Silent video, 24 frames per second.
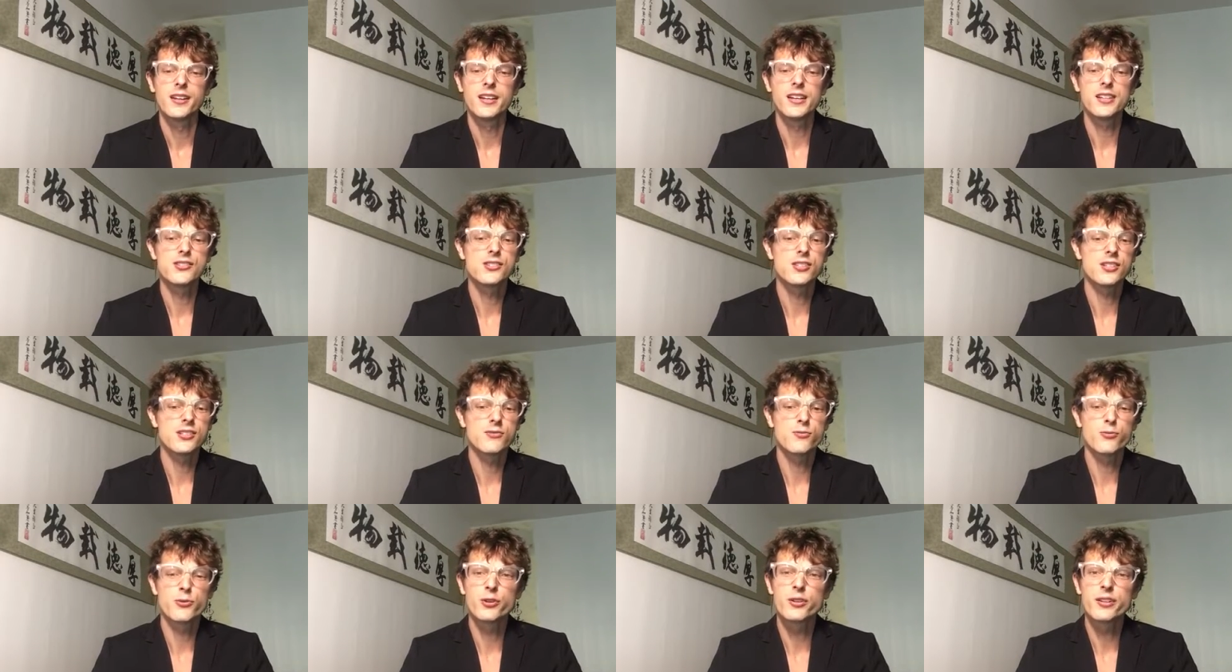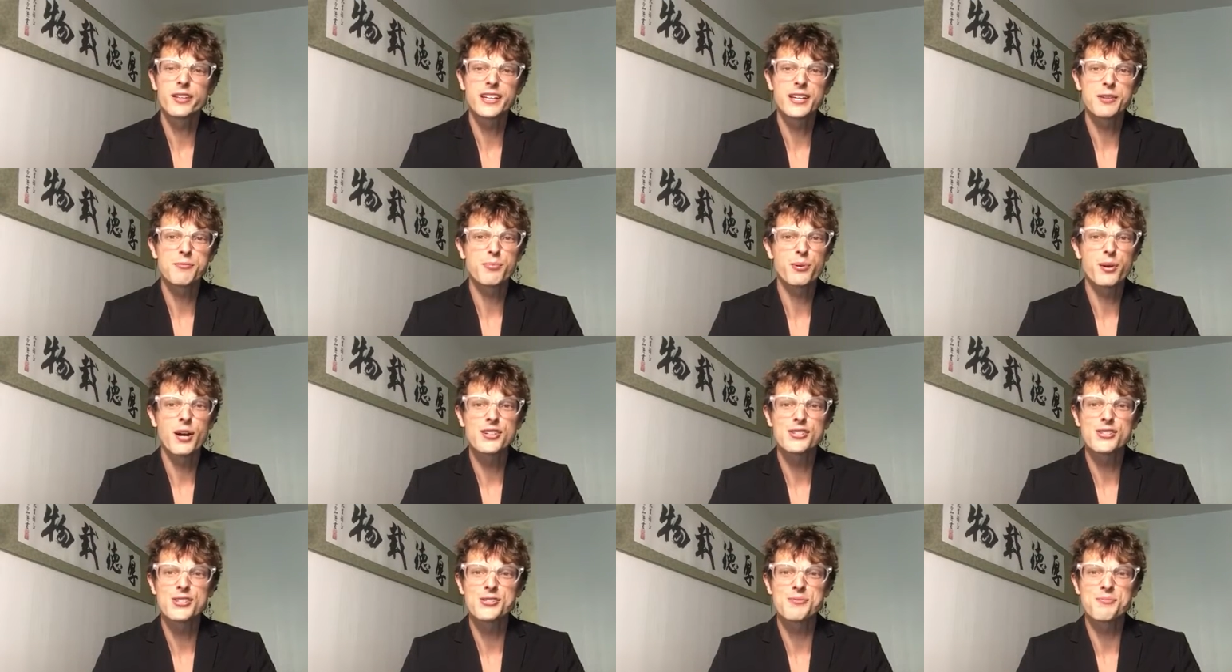It just really
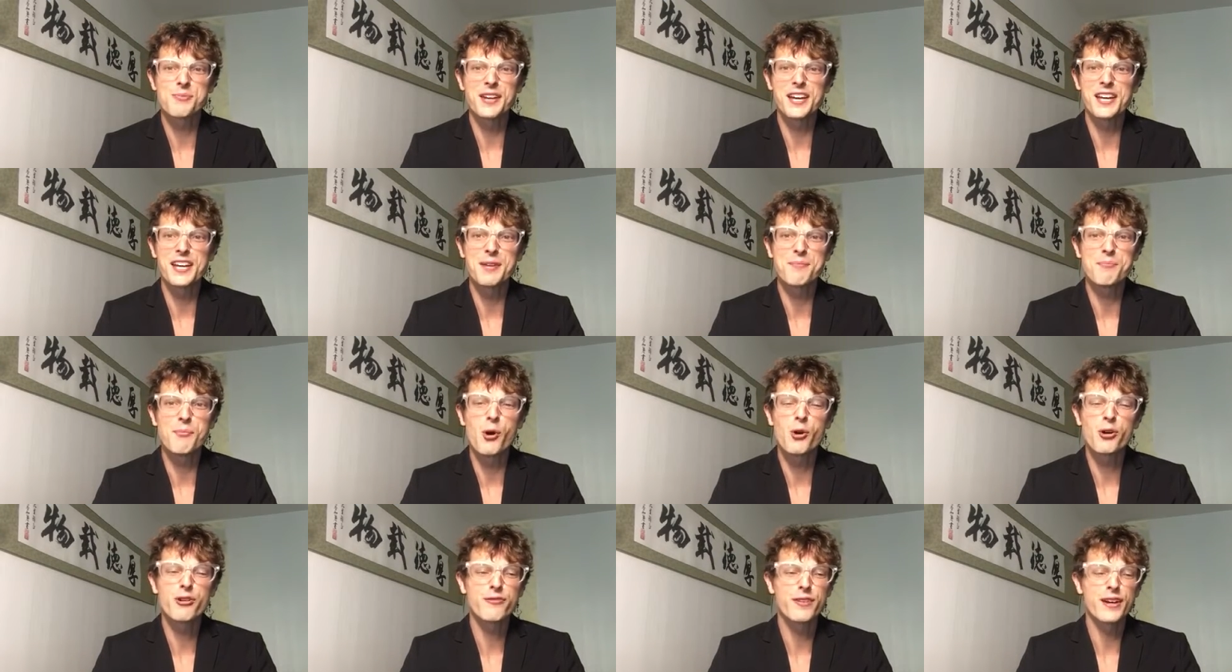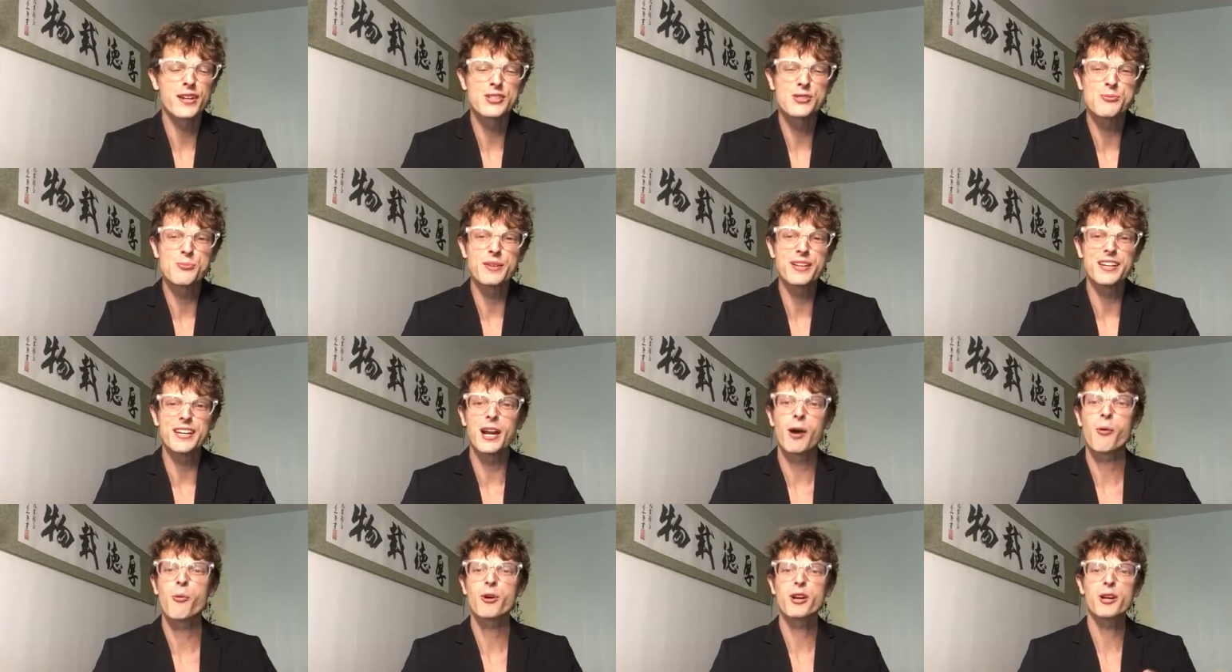impresses me and it motivates
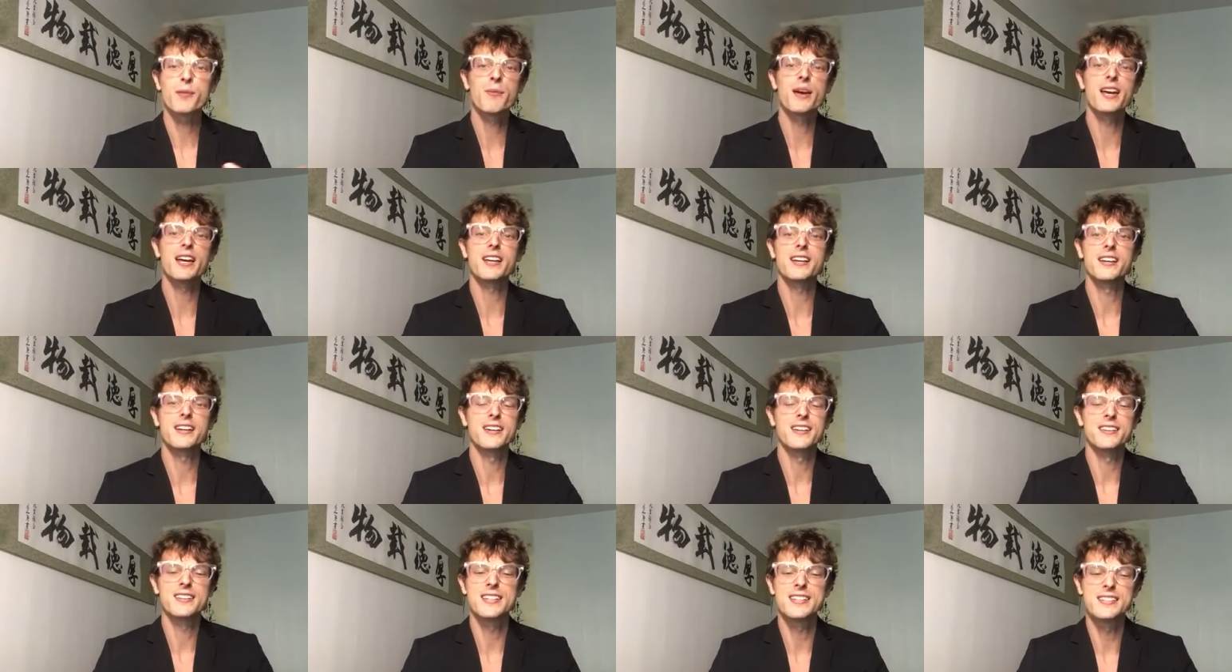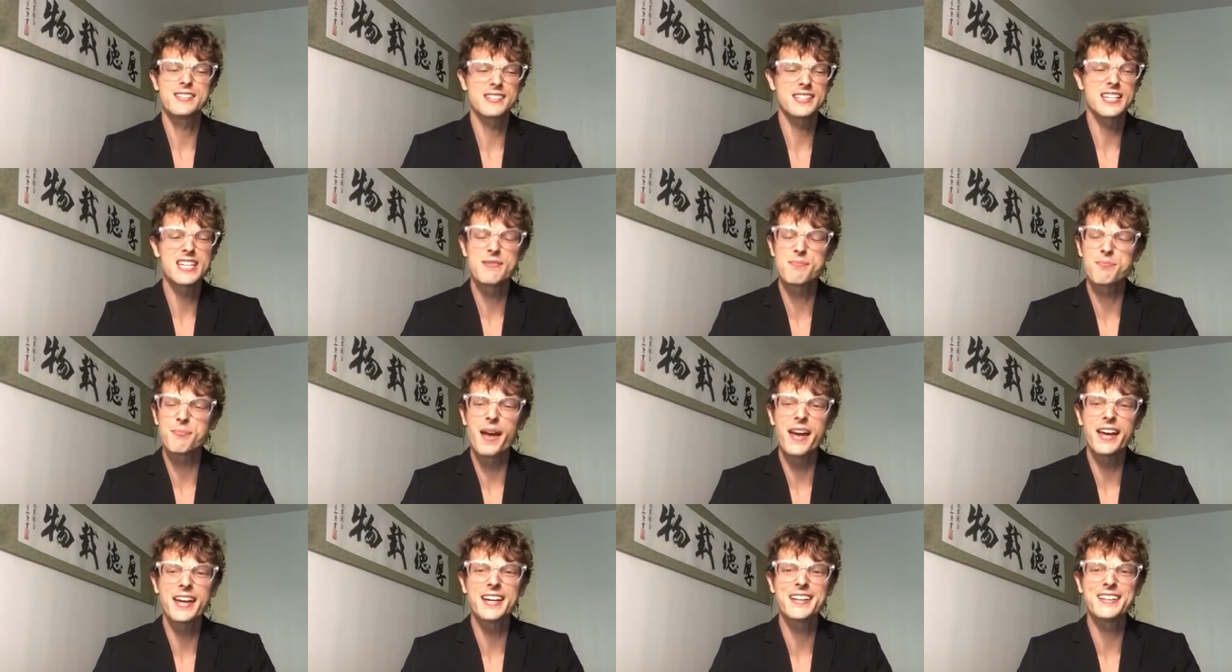me. I want to
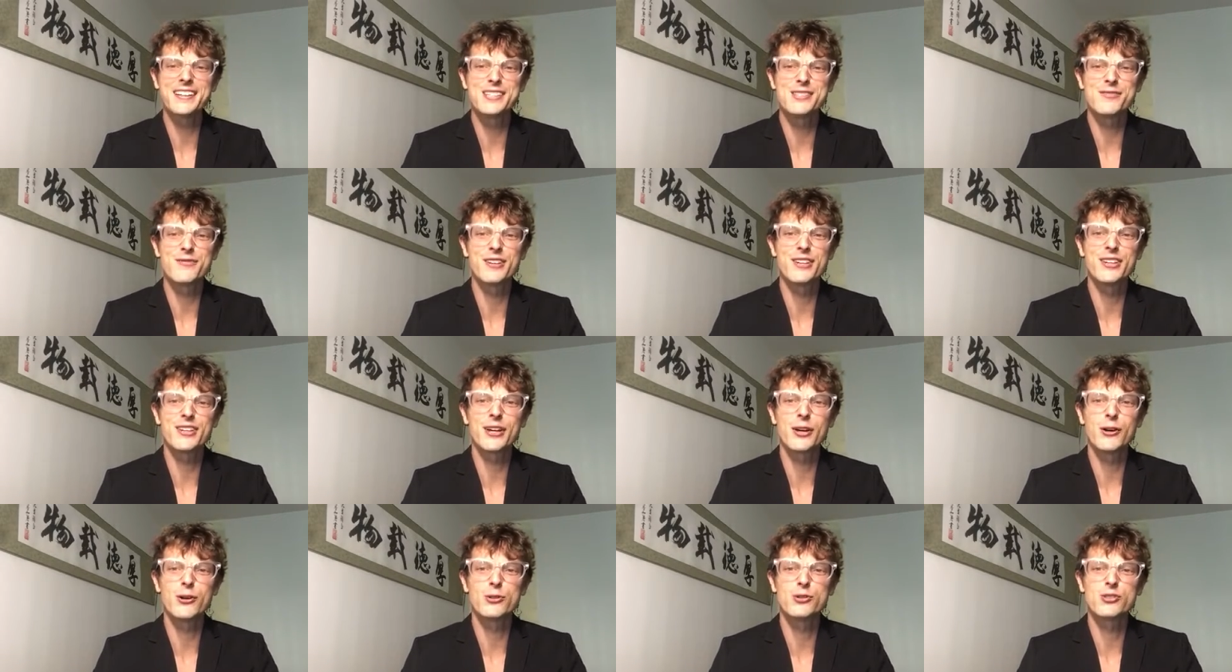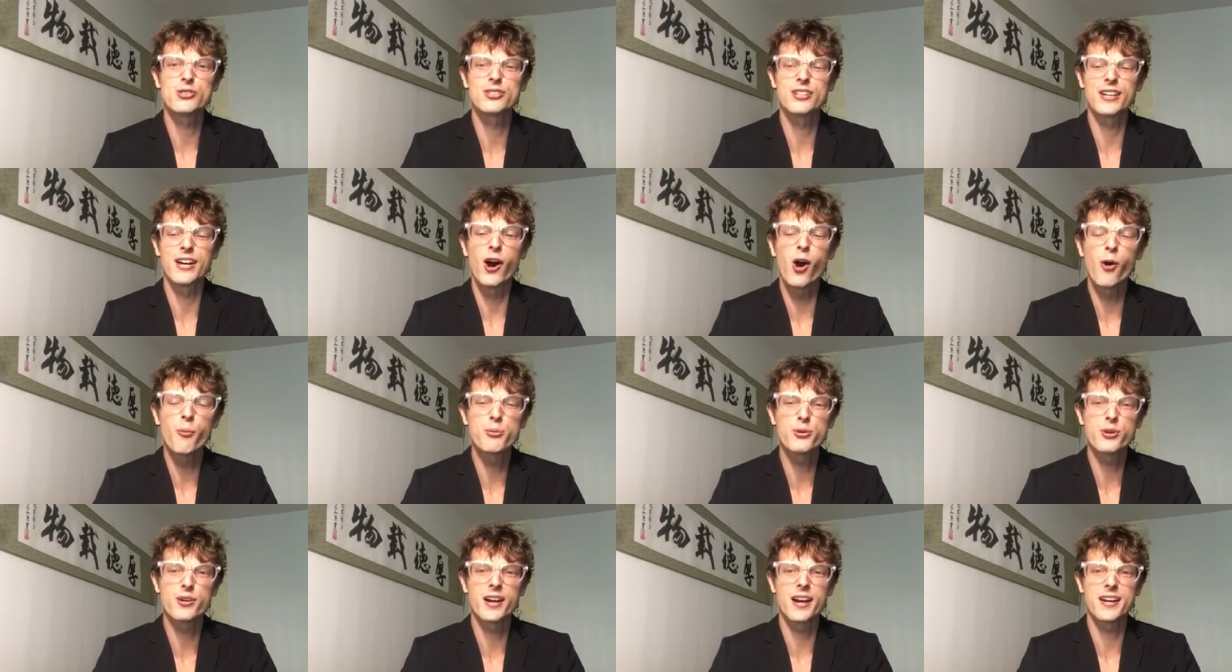keep making these videos to
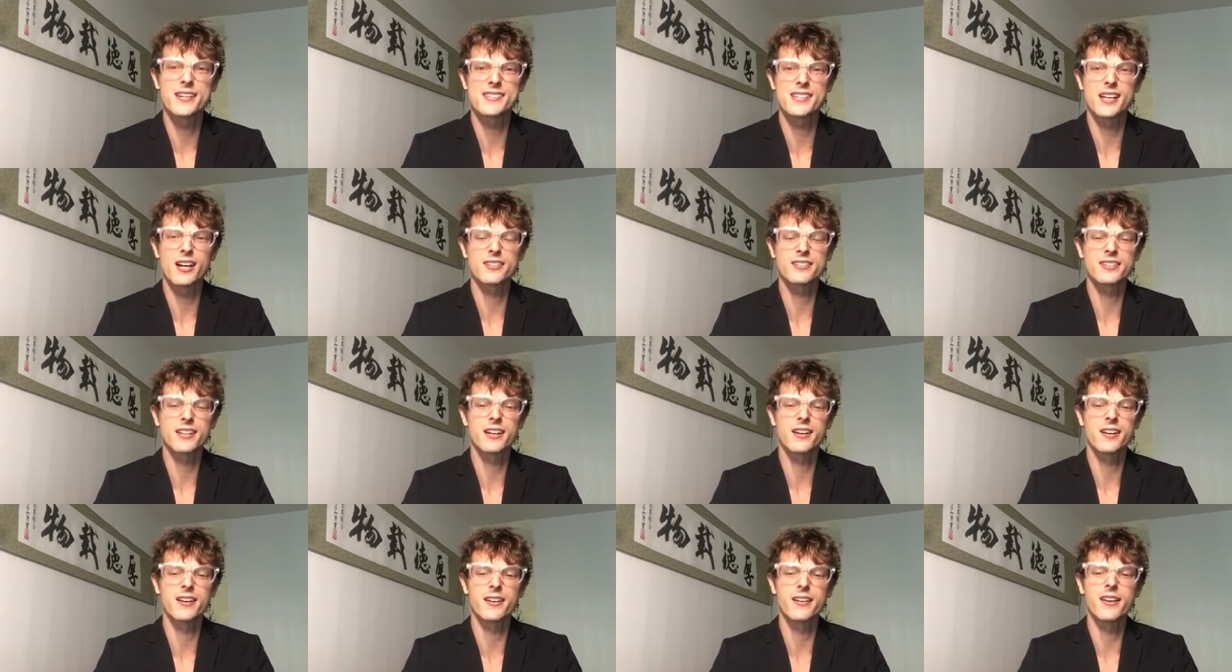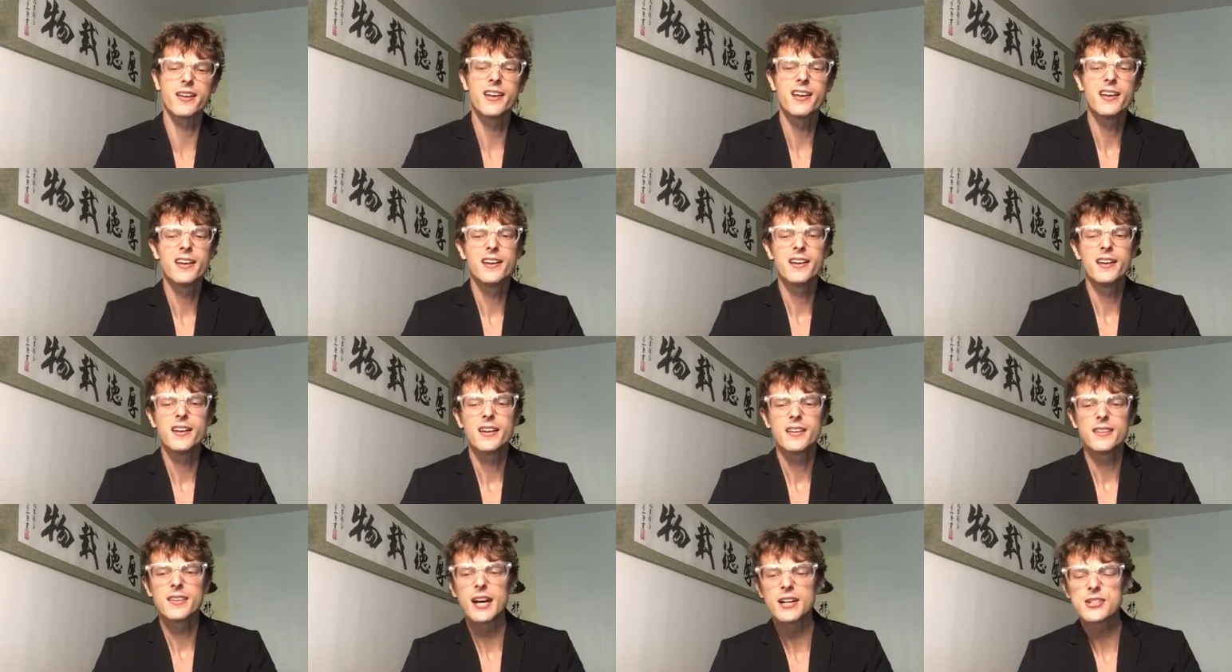help you guys out there, and
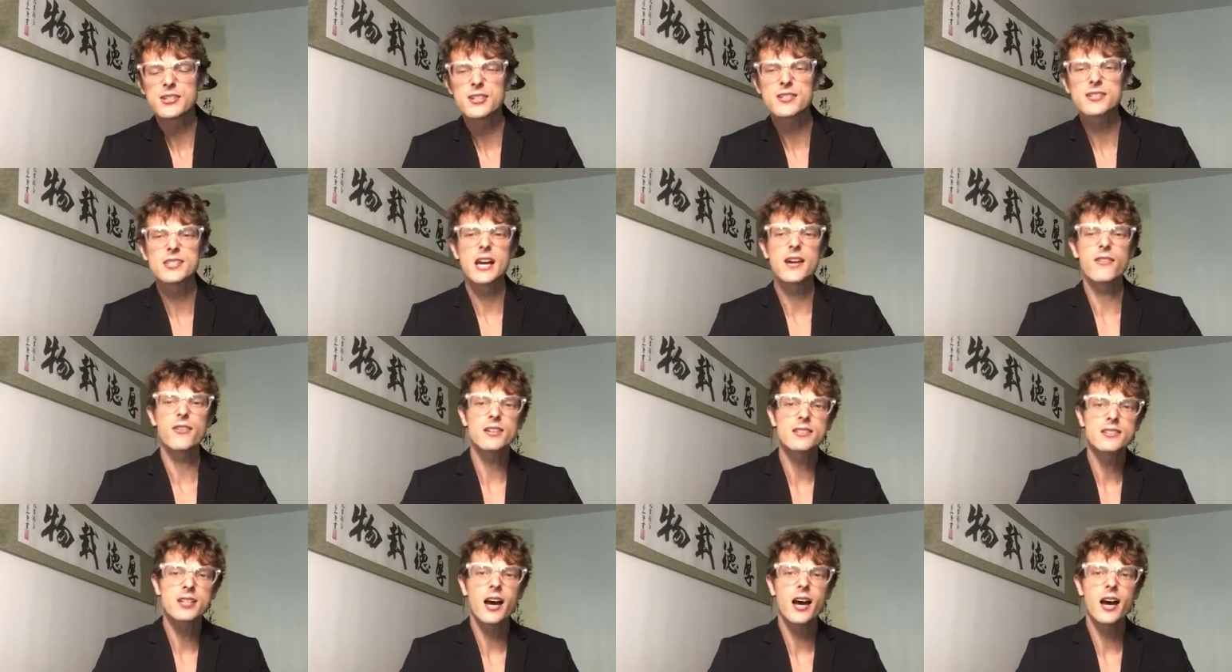not just every